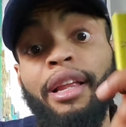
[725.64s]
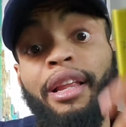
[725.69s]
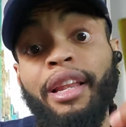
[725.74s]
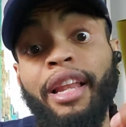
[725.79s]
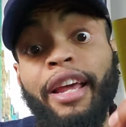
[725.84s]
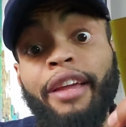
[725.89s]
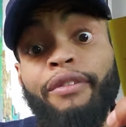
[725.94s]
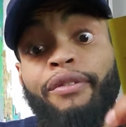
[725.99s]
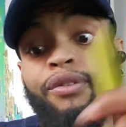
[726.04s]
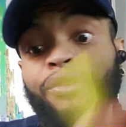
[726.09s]

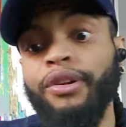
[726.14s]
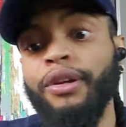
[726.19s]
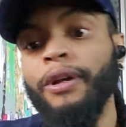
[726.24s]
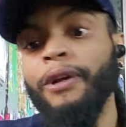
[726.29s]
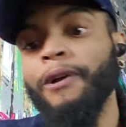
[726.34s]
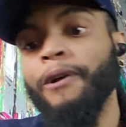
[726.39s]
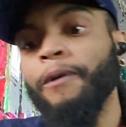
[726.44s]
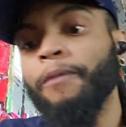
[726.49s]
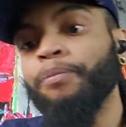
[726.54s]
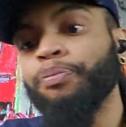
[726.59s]
Light.
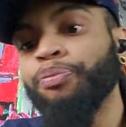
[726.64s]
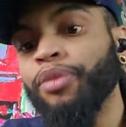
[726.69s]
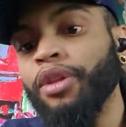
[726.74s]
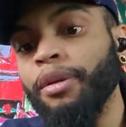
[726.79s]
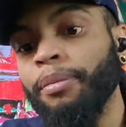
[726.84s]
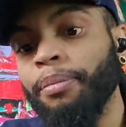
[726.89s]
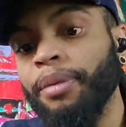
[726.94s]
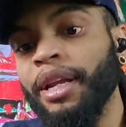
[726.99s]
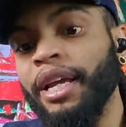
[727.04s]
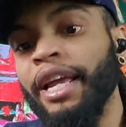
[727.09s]

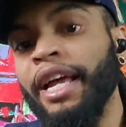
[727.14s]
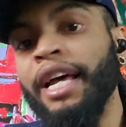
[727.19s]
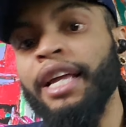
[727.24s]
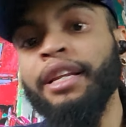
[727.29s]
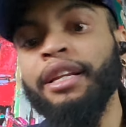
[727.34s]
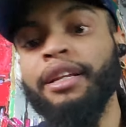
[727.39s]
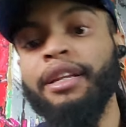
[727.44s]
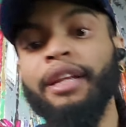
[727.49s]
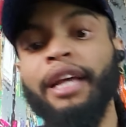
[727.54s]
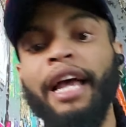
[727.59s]
But
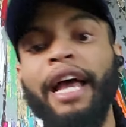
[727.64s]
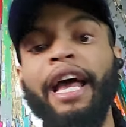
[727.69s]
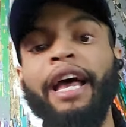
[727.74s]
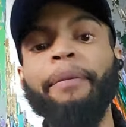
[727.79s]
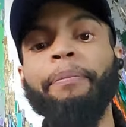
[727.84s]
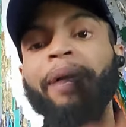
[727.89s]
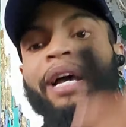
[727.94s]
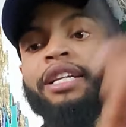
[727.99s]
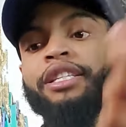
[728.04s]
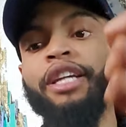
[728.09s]
again,
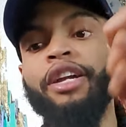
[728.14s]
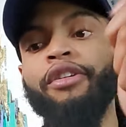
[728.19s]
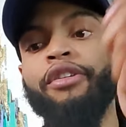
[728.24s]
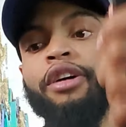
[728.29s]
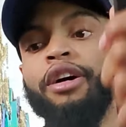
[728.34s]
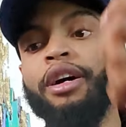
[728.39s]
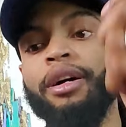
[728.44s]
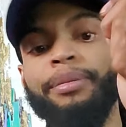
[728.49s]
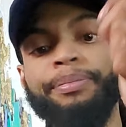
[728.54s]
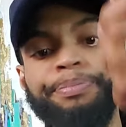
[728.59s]
Pax
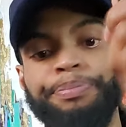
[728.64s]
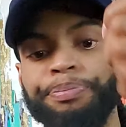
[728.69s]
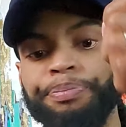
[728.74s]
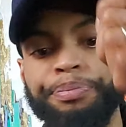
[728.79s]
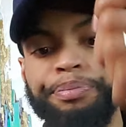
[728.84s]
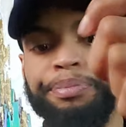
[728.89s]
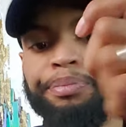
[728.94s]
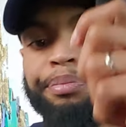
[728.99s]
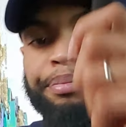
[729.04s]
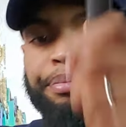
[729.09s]
ERA,
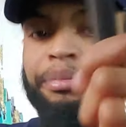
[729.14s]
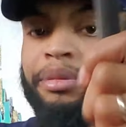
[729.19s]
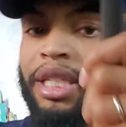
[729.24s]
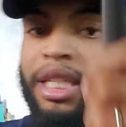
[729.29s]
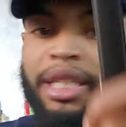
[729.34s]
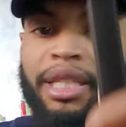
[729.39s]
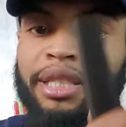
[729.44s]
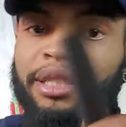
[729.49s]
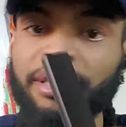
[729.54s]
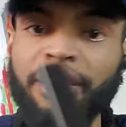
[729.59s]

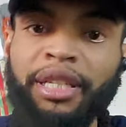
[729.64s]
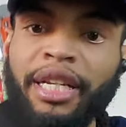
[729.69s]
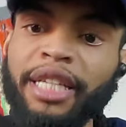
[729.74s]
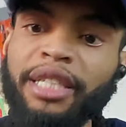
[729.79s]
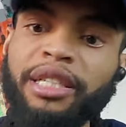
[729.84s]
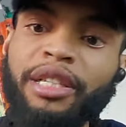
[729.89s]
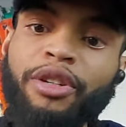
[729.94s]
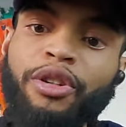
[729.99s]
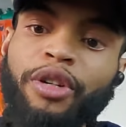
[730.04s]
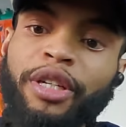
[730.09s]
this is a
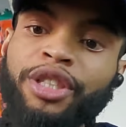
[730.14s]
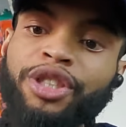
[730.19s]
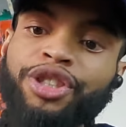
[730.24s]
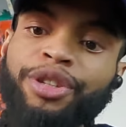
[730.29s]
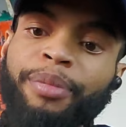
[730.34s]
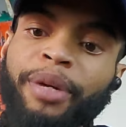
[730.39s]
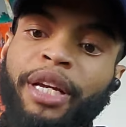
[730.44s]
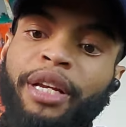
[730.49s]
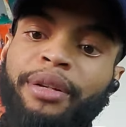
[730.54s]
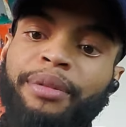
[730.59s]
nice little
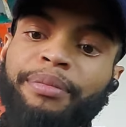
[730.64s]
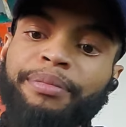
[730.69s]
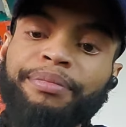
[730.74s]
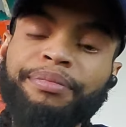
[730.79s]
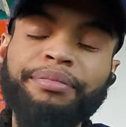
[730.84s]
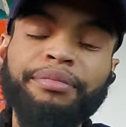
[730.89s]
instrument.